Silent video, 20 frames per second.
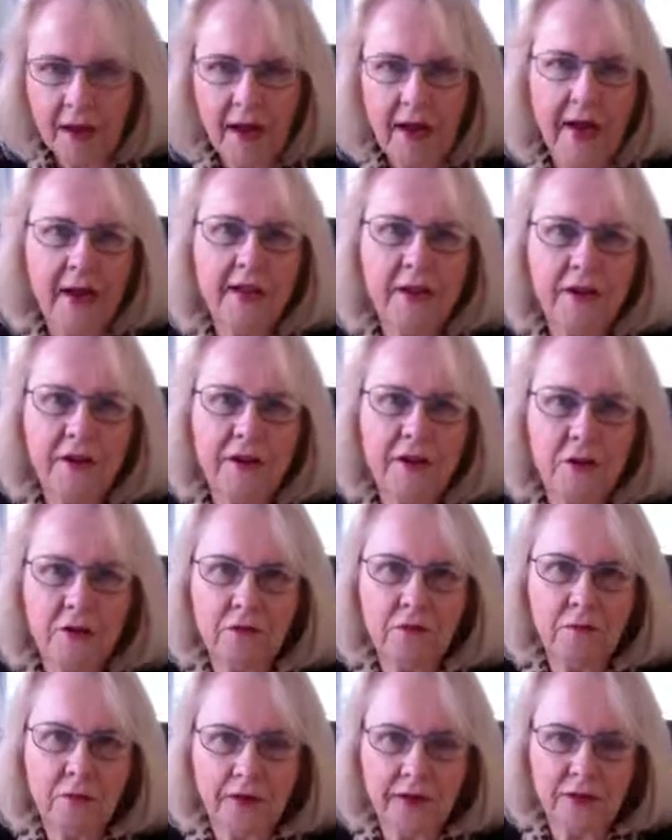I
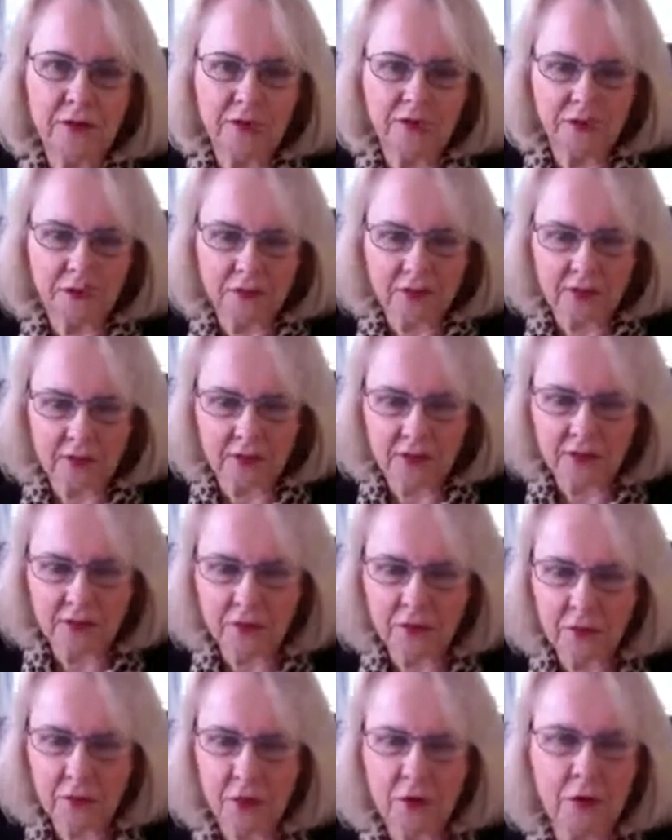know my truth. I
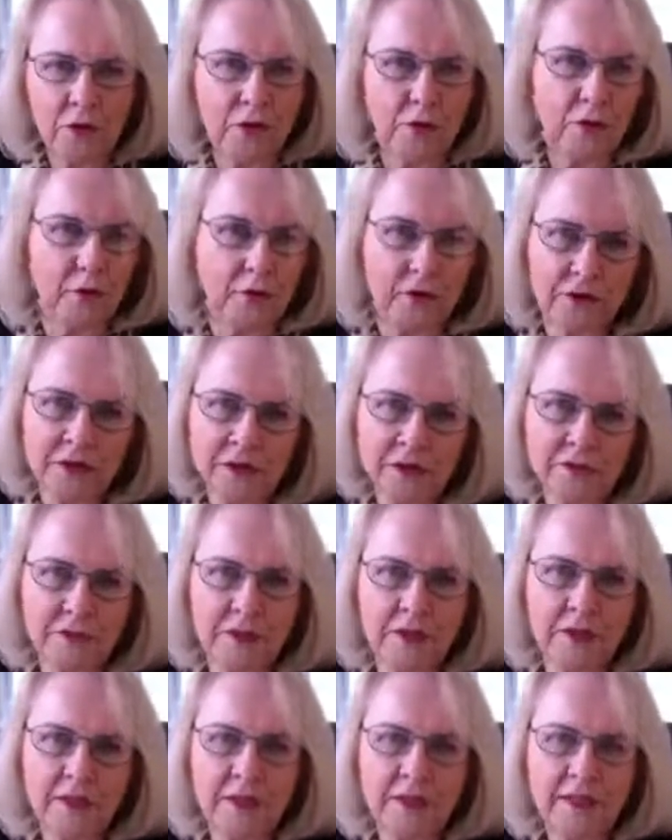know all the parts of
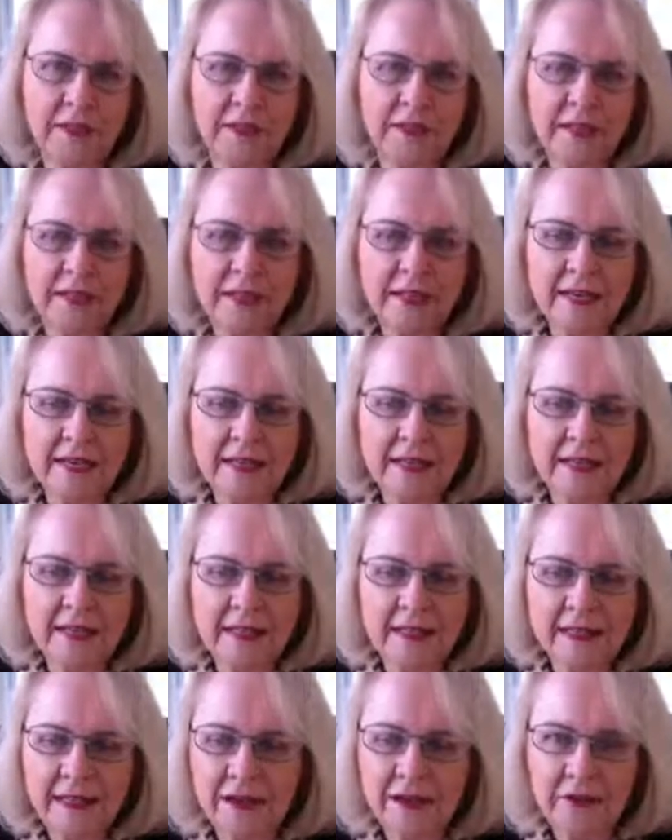me
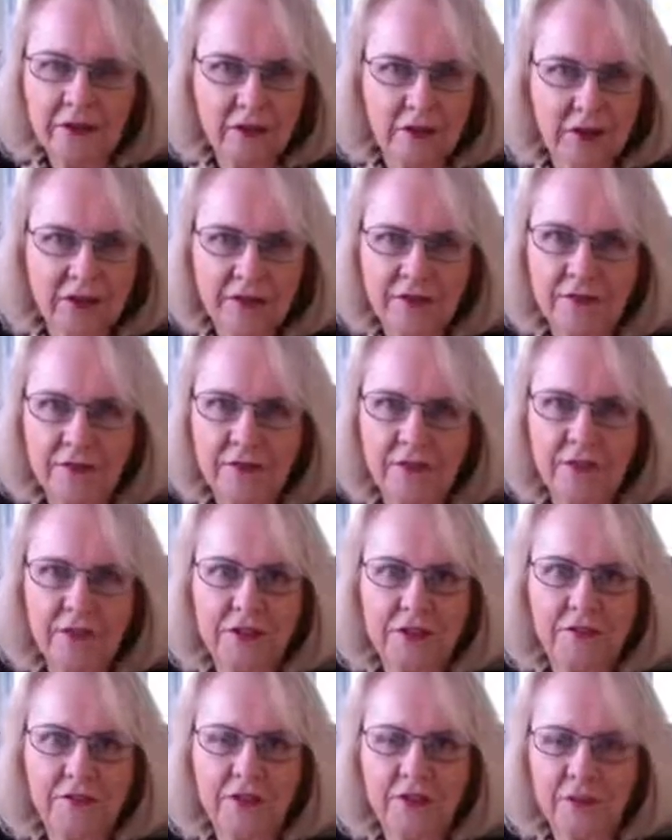that are not fully
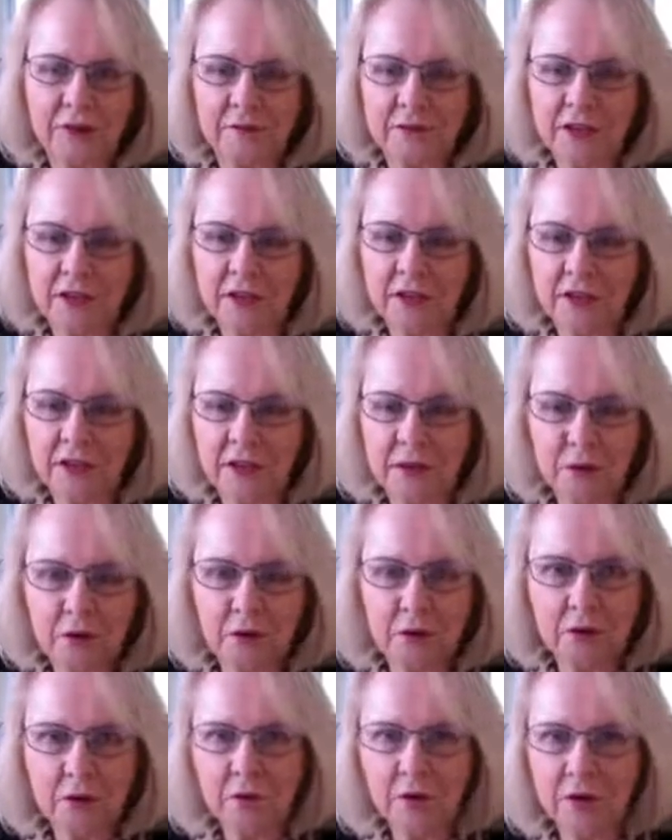developed yet. I know
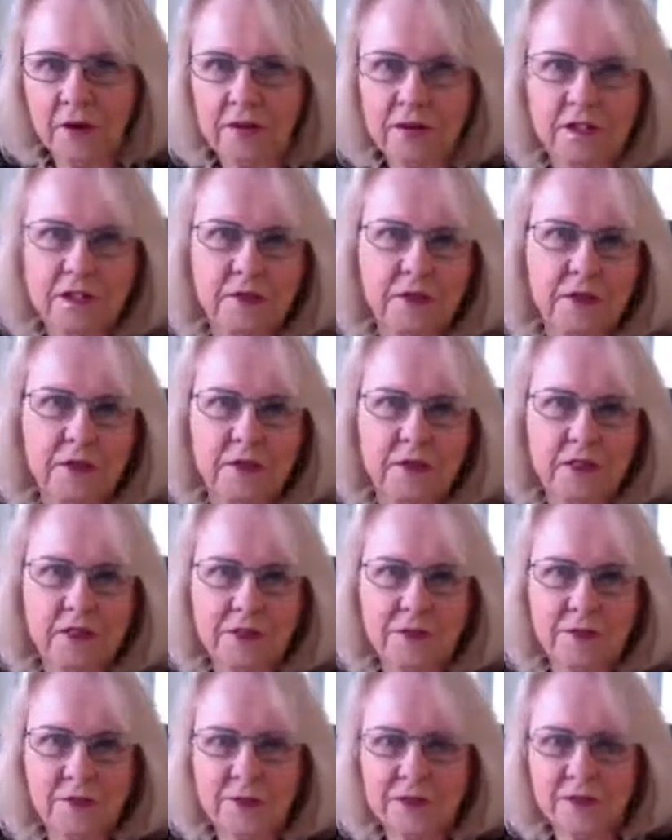all the parts of me that
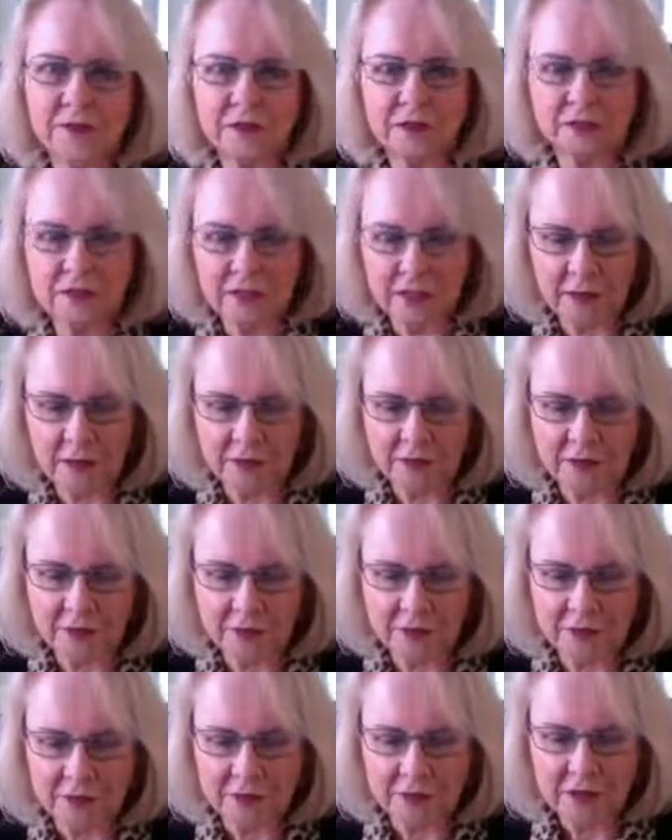support
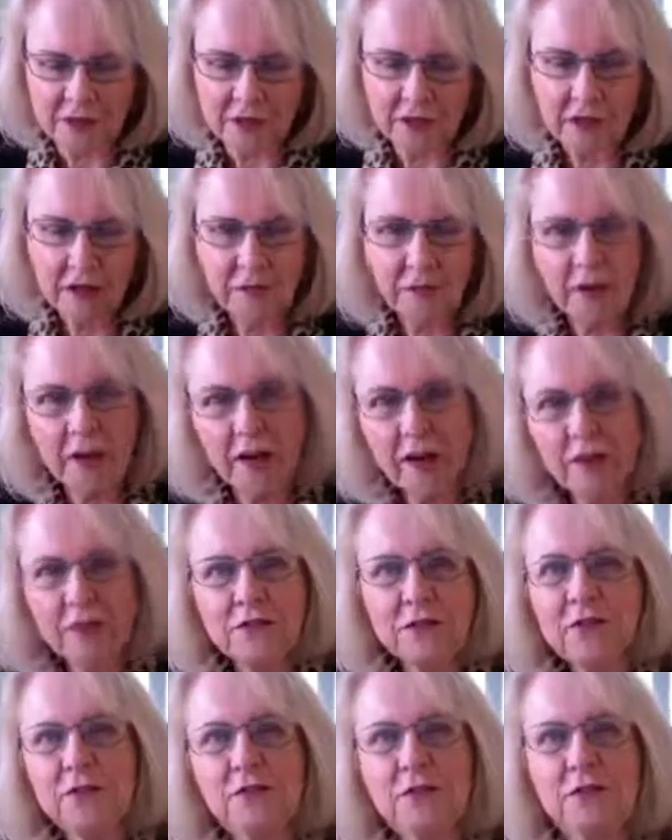self-sabotage. But I
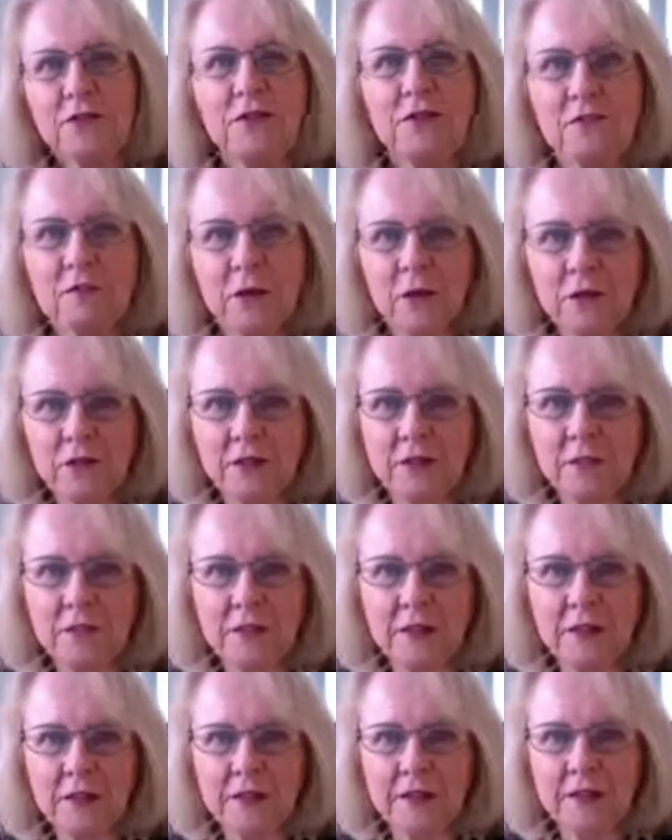also know those parts of
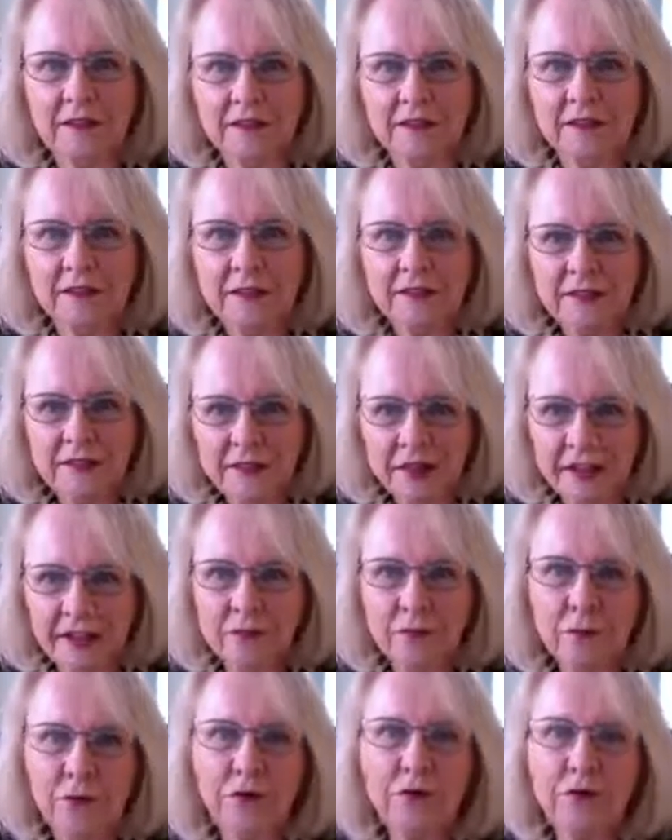me that
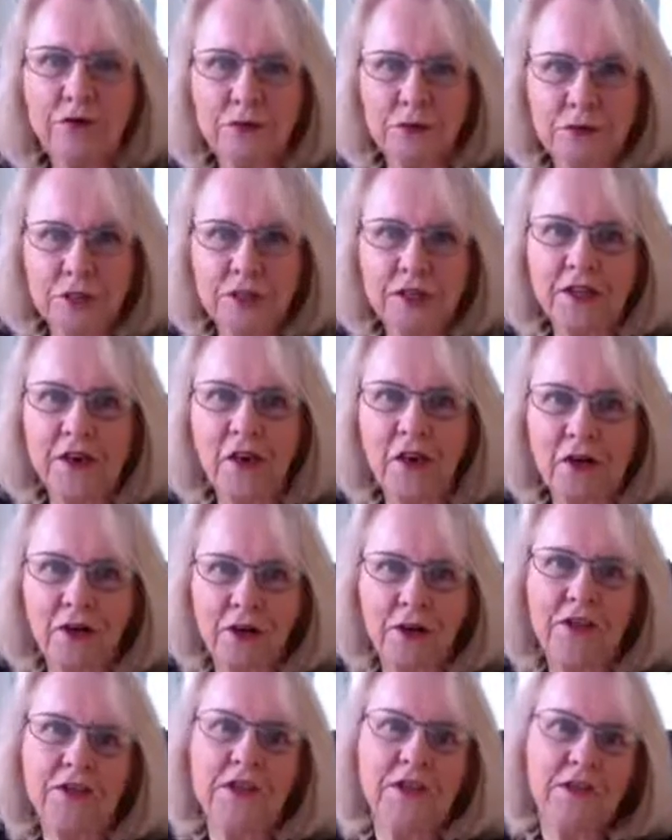I've worked really
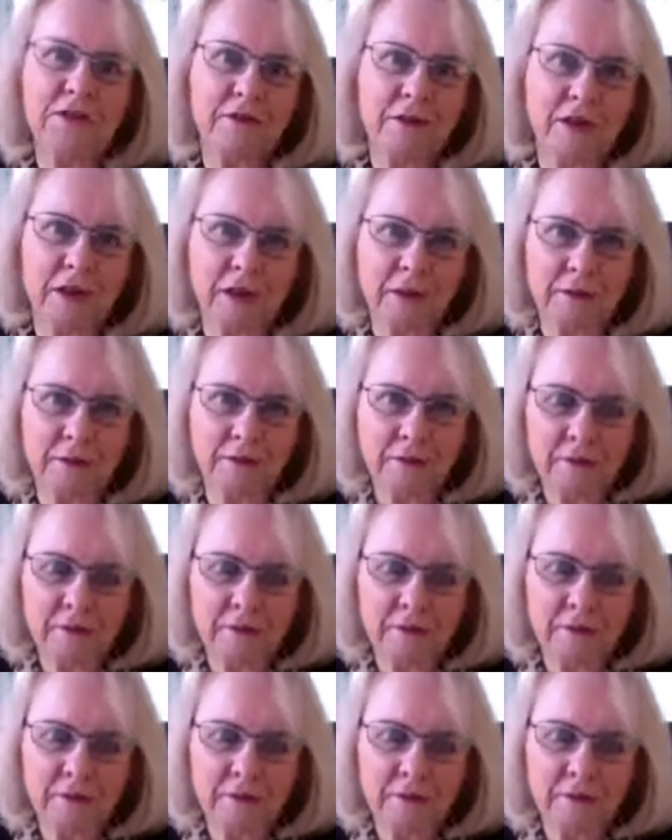hard to develop.